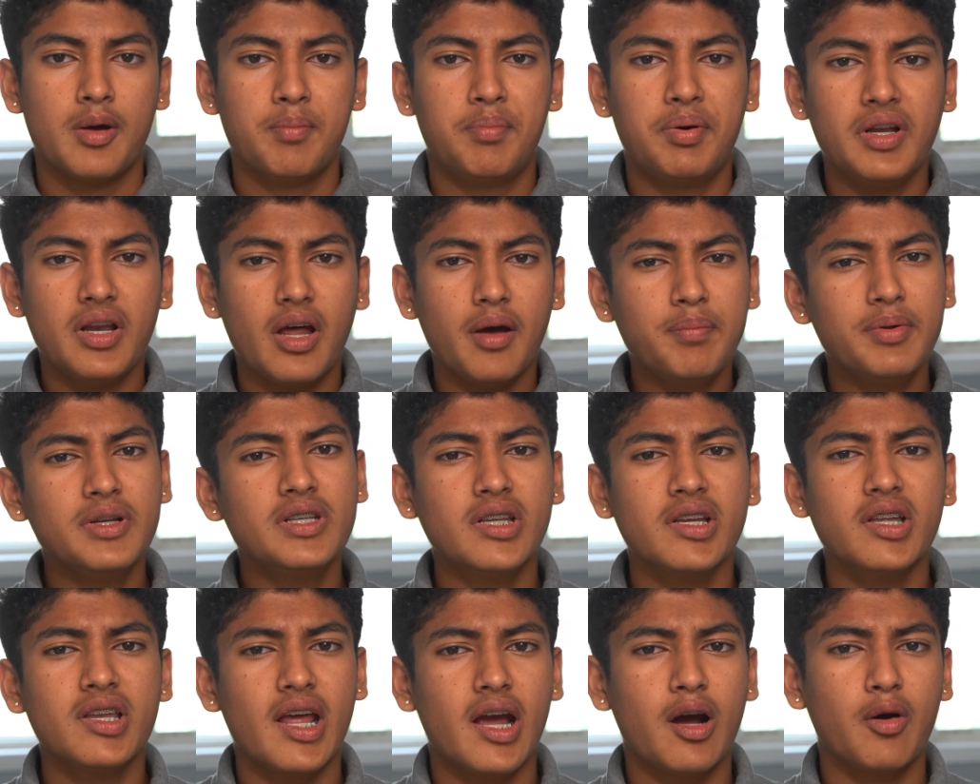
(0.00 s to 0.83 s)
But up
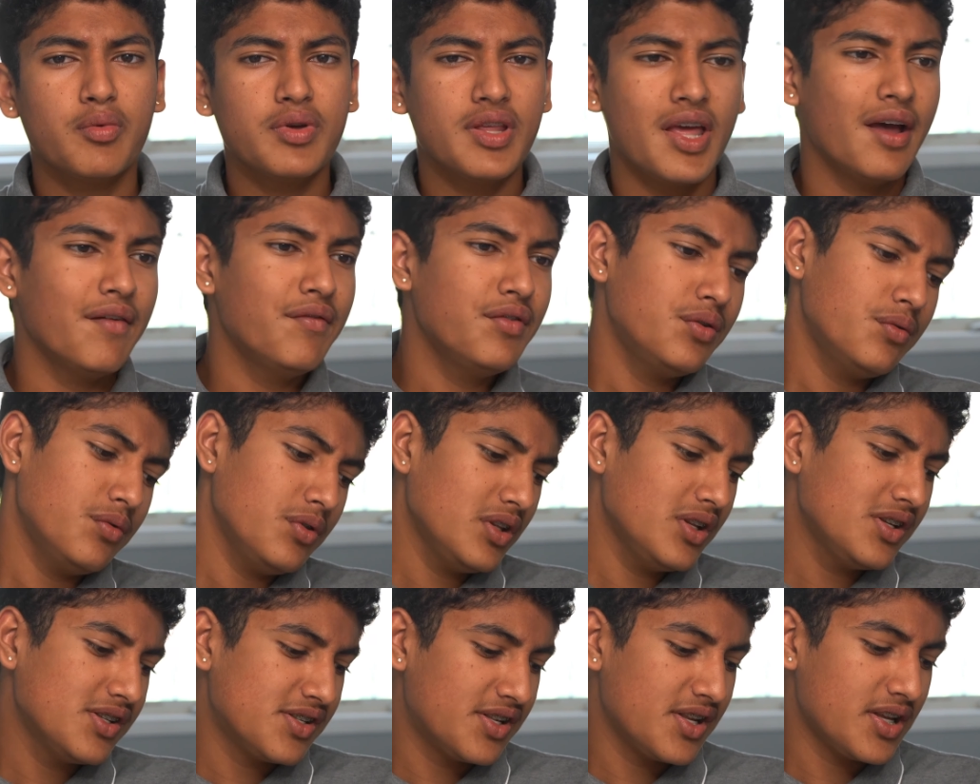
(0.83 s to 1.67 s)
until now, we haven't
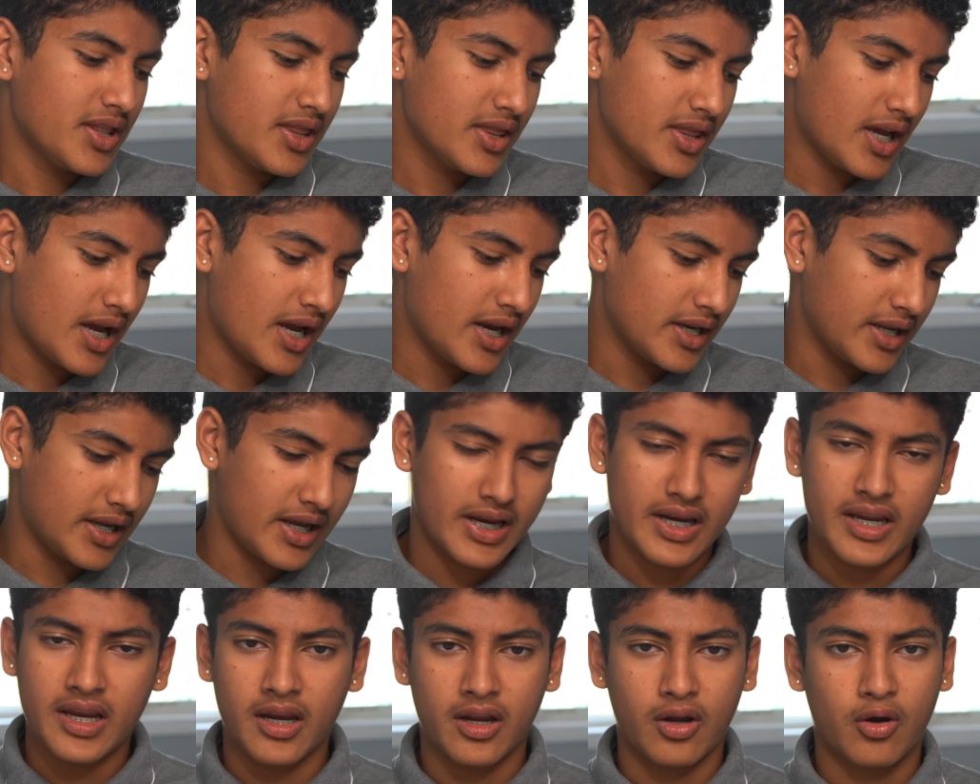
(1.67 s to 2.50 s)
really seen that
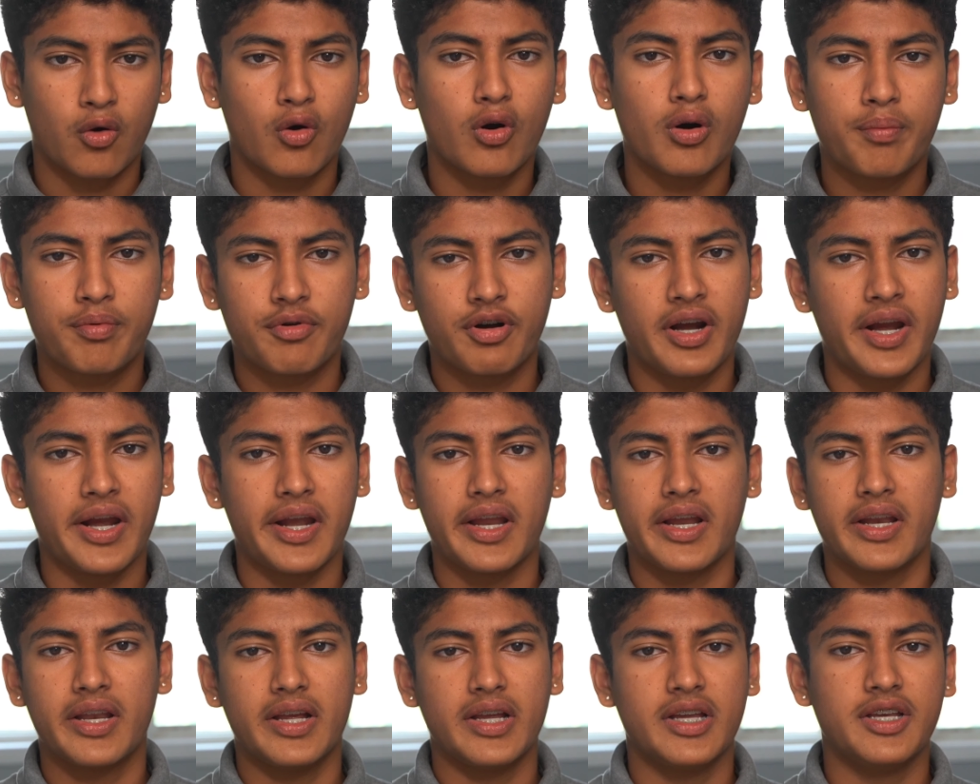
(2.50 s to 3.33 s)
get
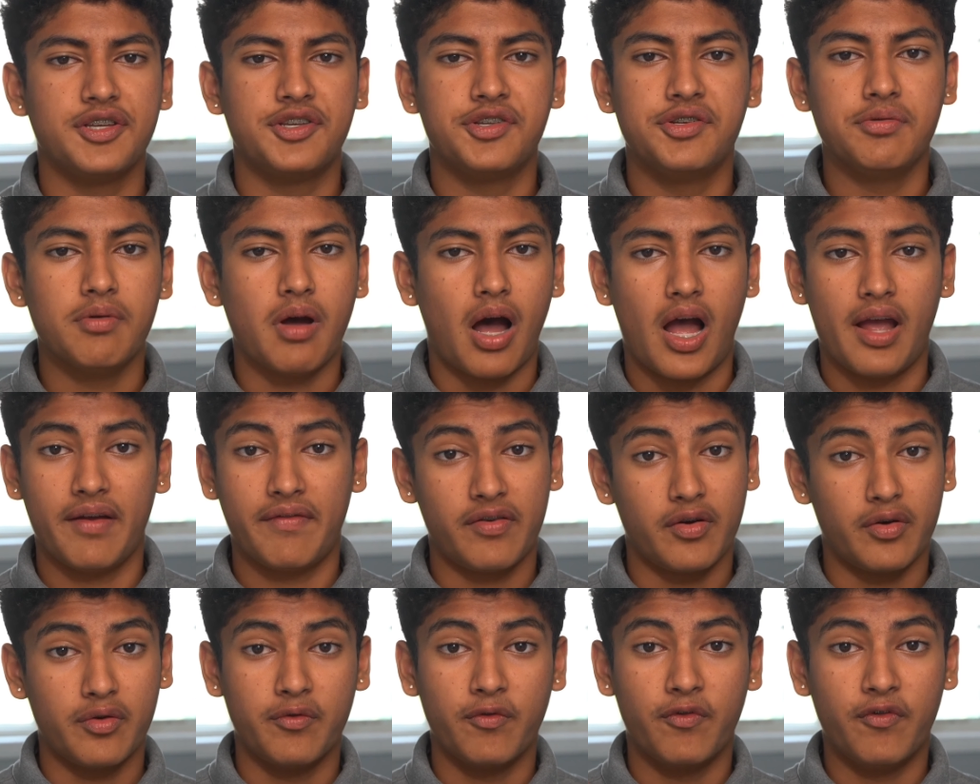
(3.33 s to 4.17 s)
incorporated into
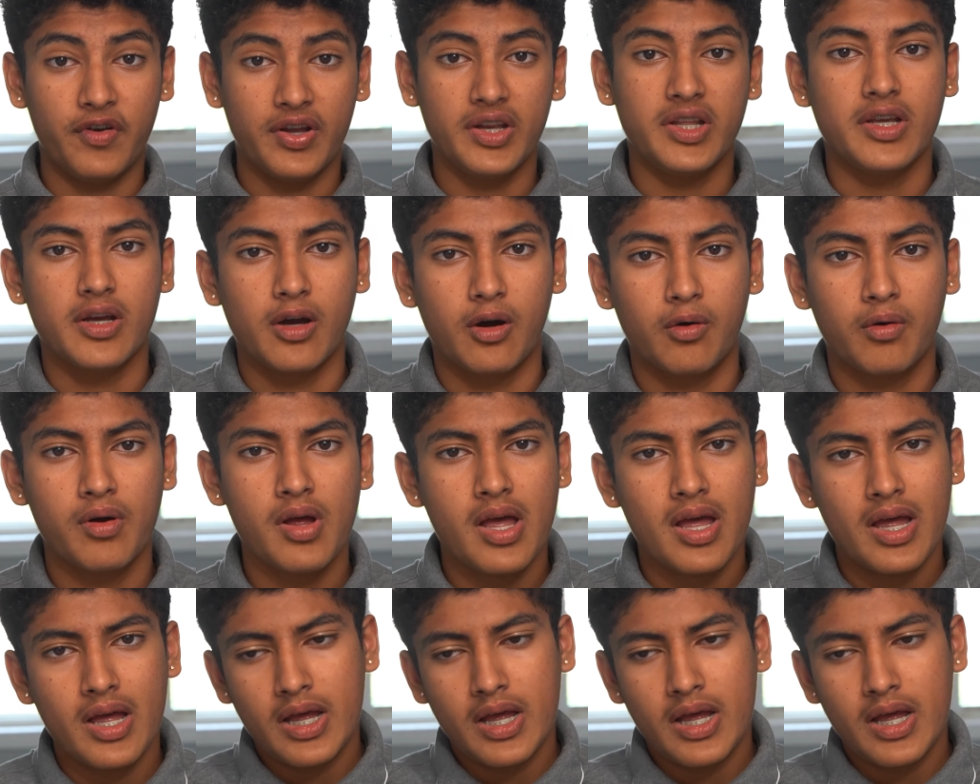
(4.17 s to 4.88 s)
iPhone video.